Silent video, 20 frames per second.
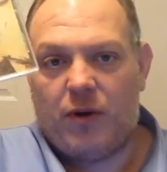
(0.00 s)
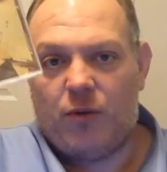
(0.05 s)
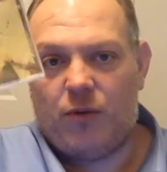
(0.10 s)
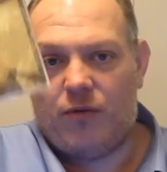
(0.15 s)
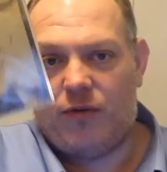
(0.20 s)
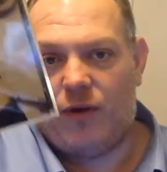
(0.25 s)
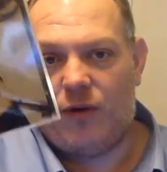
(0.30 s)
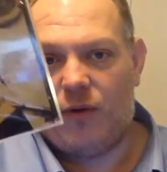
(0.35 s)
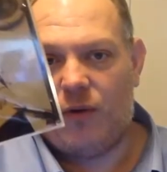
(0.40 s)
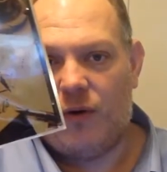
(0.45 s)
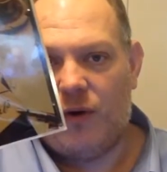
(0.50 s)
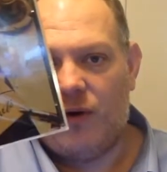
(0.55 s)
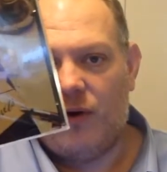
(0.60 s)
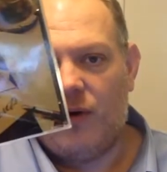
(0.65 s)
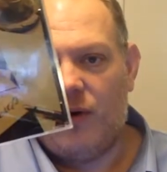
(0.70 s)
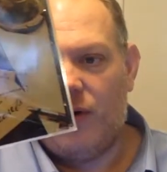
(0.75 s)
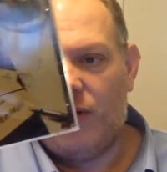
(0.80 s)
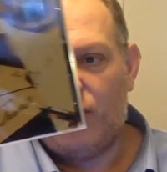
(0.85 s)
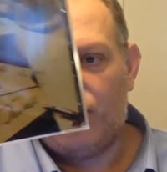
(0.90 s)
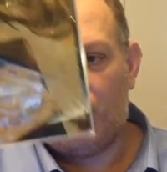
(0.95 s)
to review.
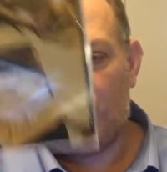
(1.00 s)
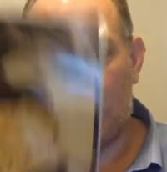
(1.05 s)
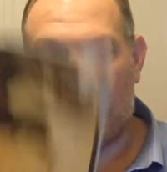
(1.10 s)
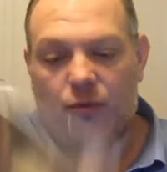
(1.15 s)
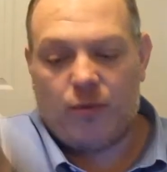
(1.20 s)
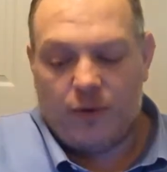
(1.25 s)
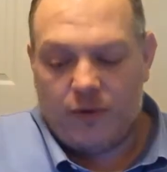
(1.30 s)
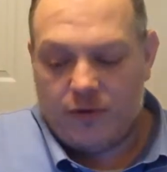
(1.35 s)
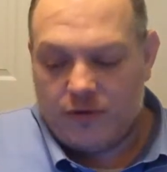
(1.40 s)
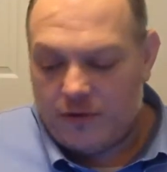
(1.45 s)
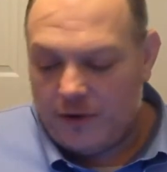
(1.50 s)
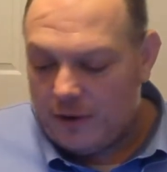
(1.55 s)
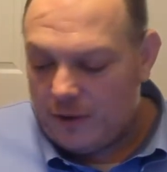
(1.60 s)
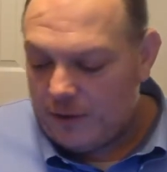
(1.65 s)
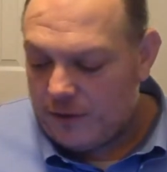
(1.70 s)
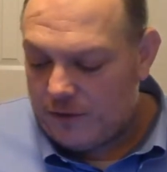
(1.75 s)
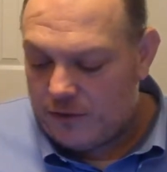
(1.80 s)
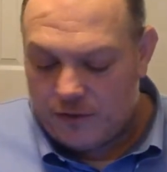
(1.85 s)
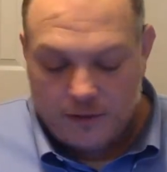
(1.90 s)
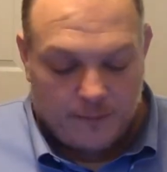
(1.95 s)
So, Three
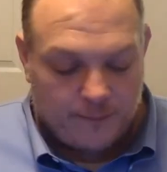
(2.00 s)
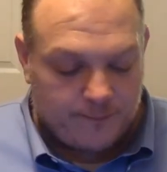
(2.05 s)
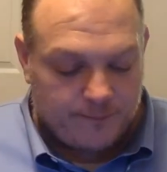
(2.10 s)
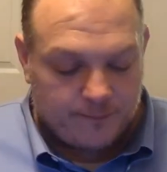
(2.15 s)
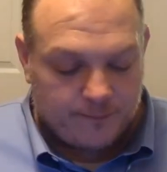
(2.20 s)
Secrets.